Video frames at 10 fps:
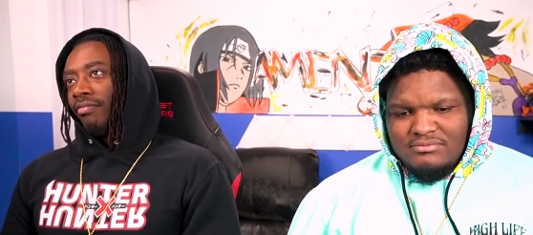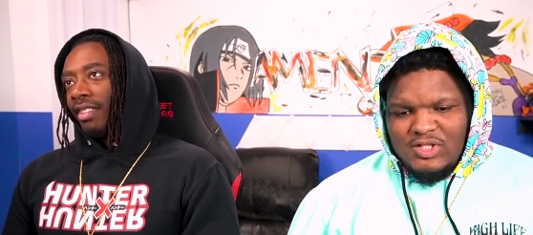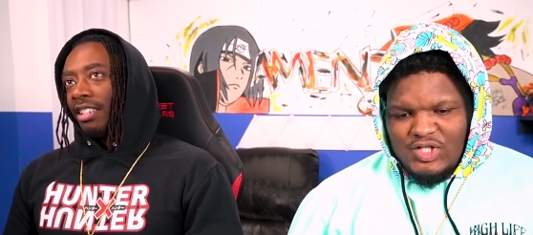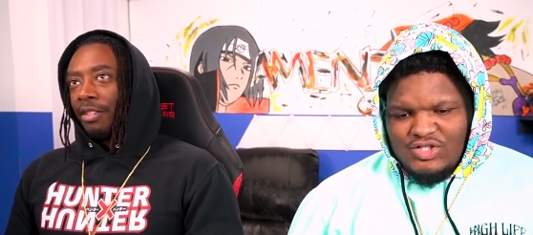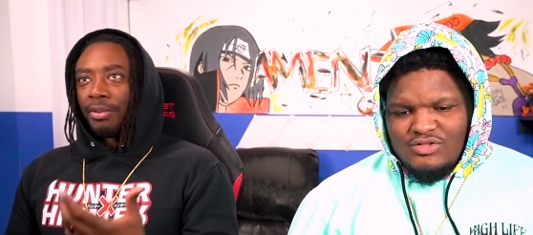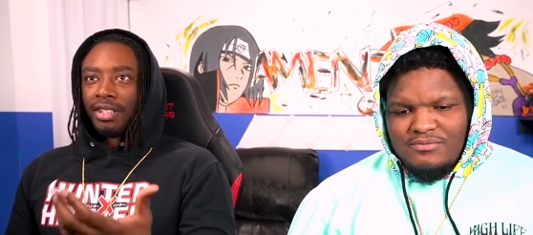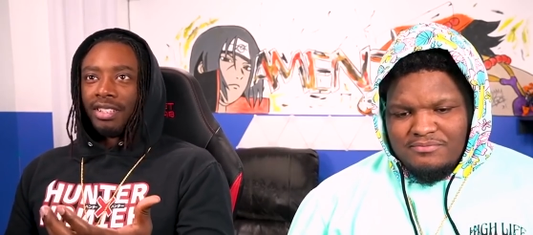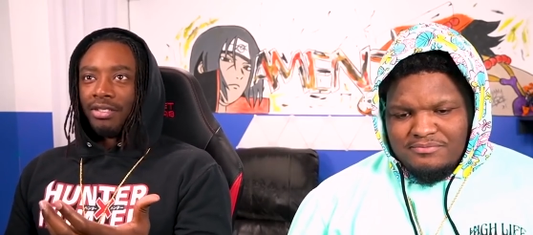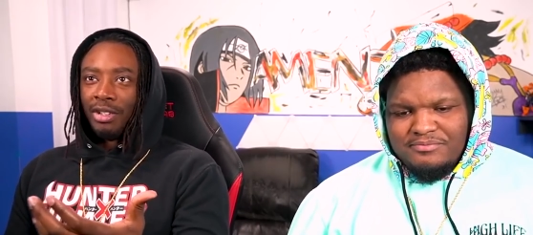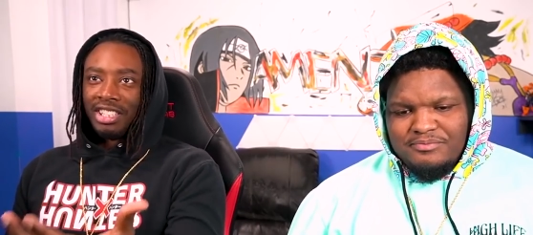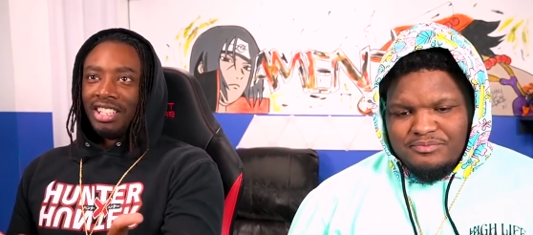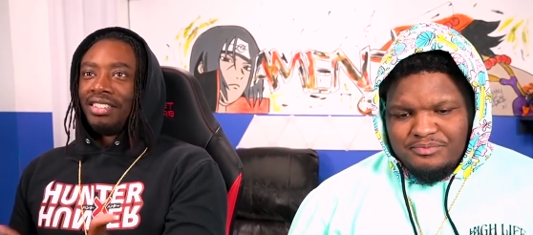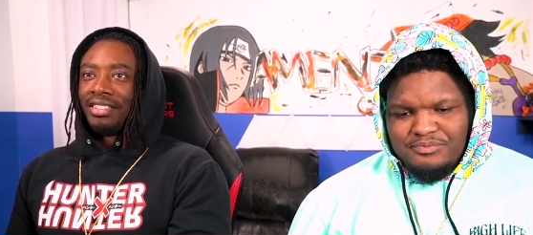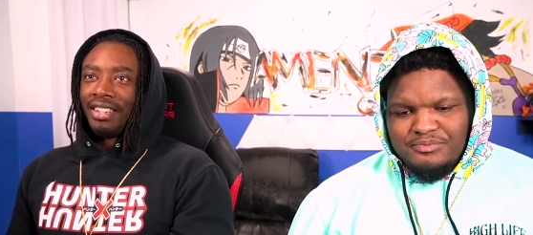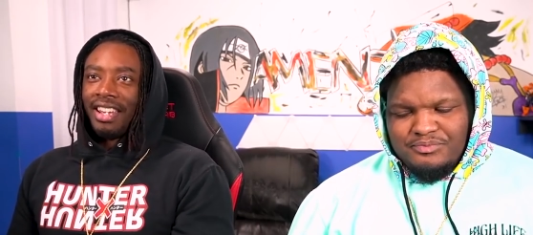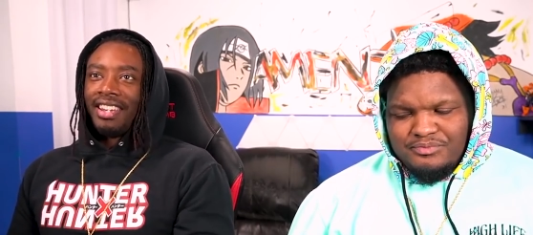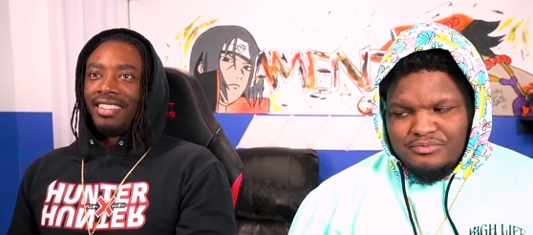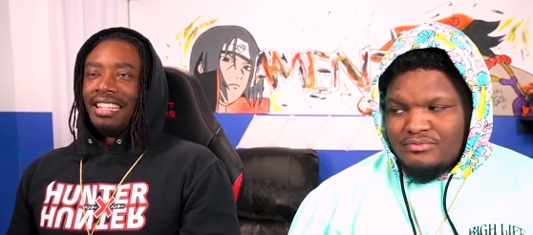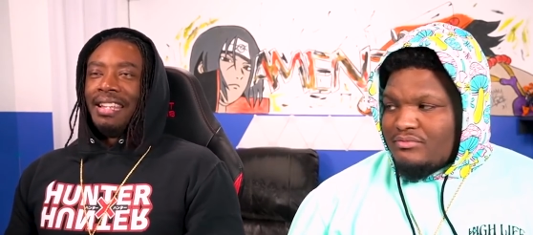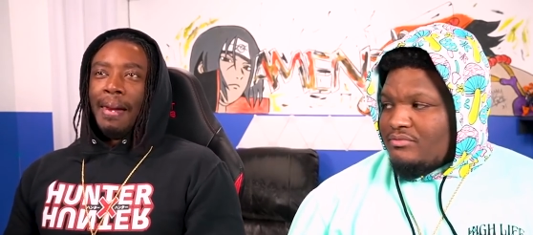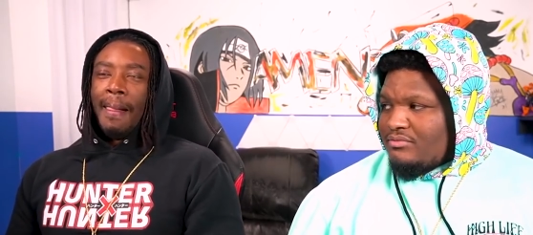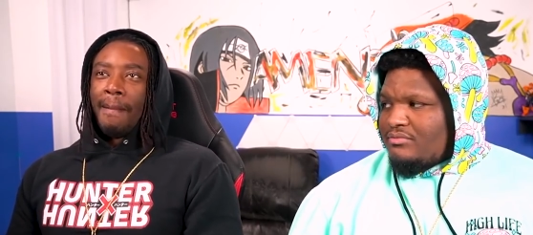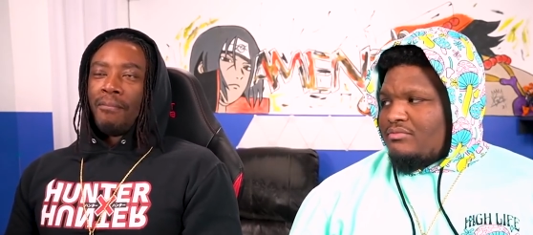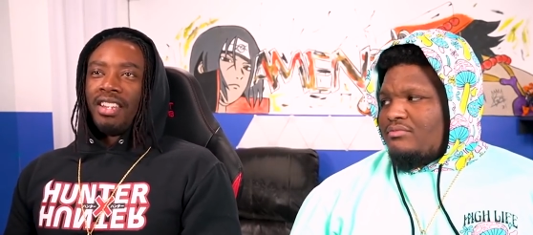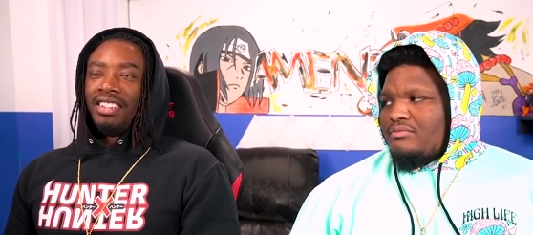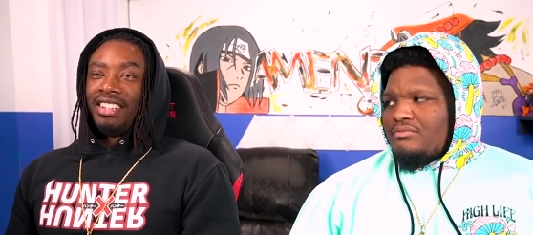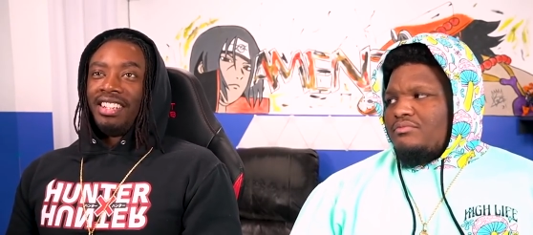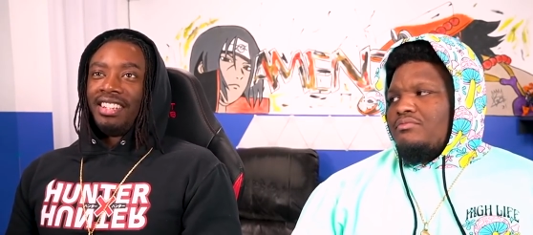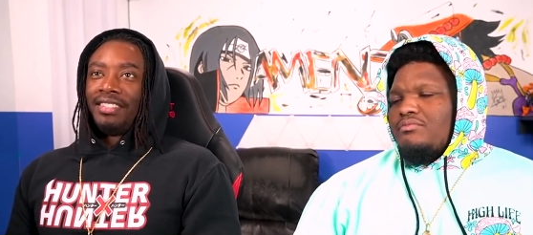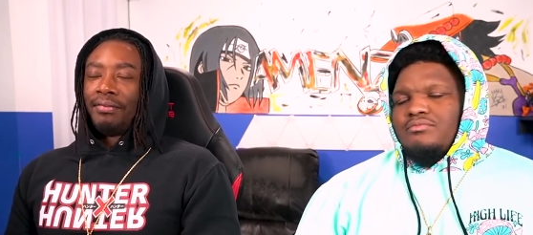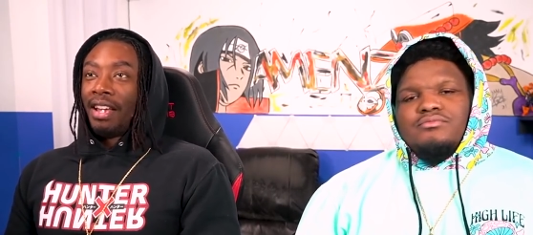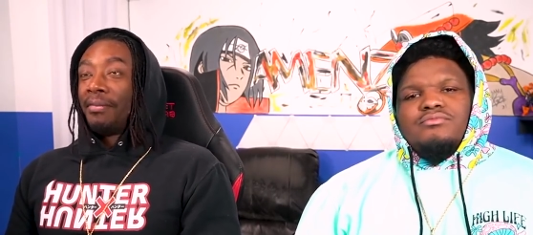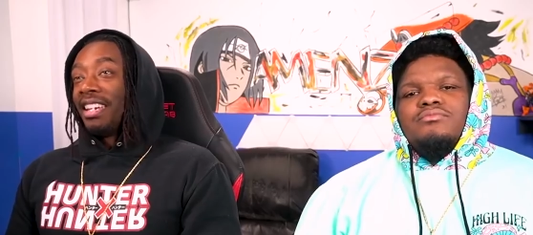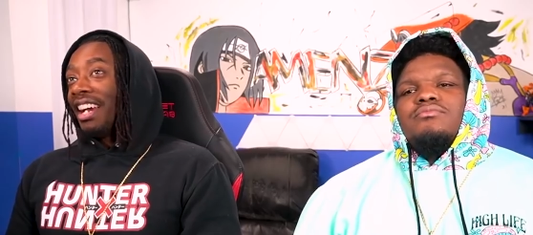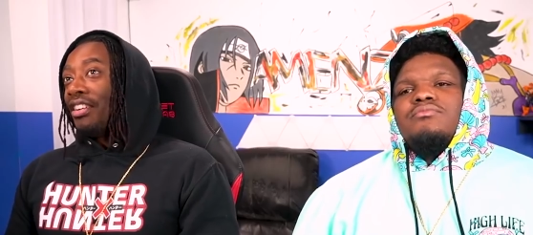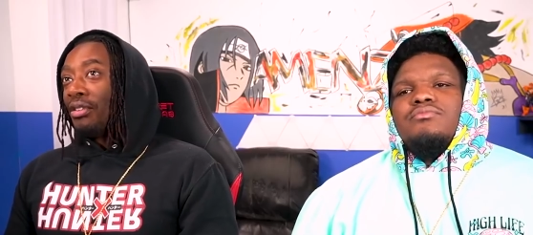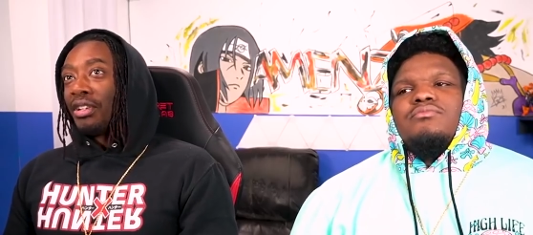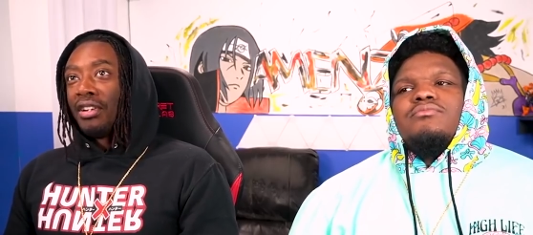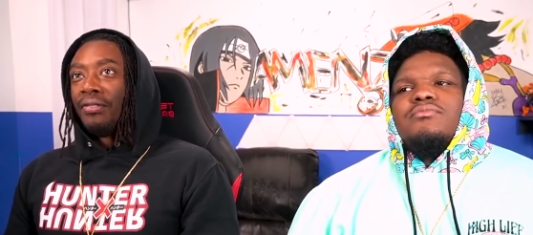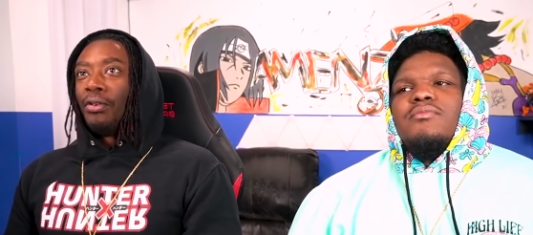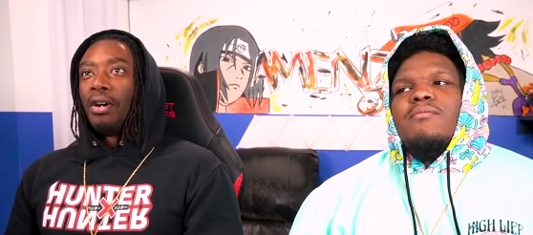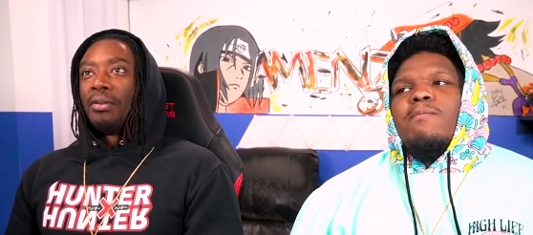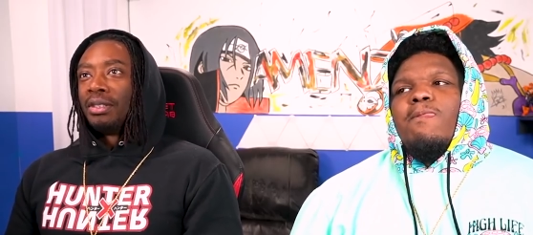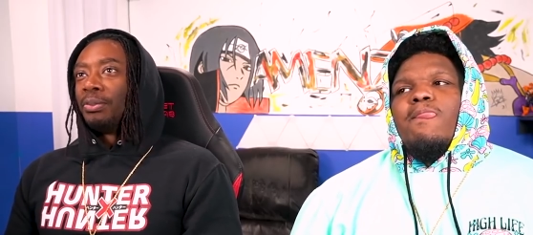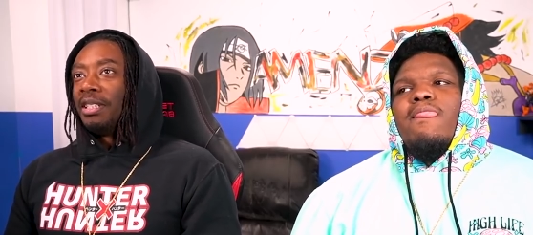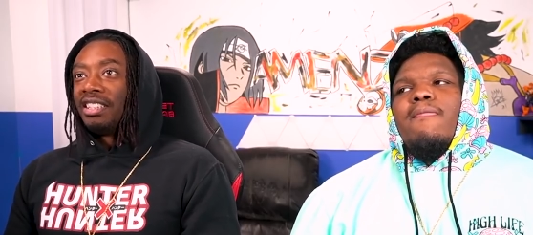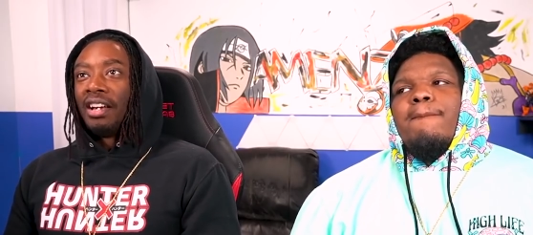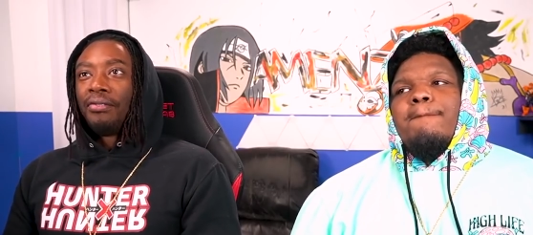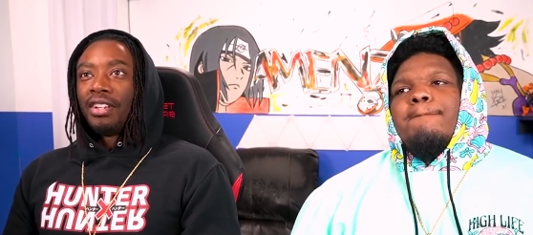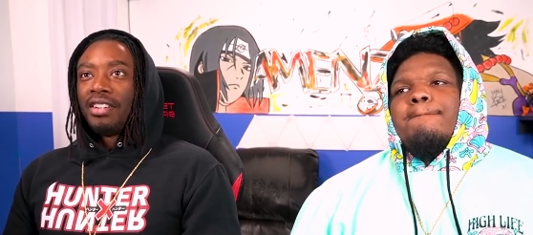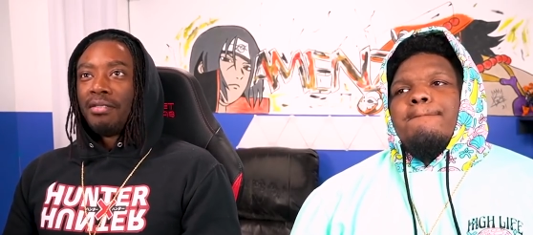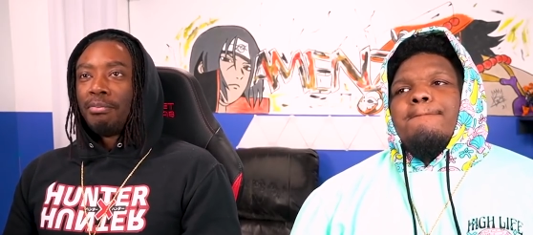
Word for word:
Speaker 1: Just because once he learned that, and then I mean I knew Gear Four would be tough for him,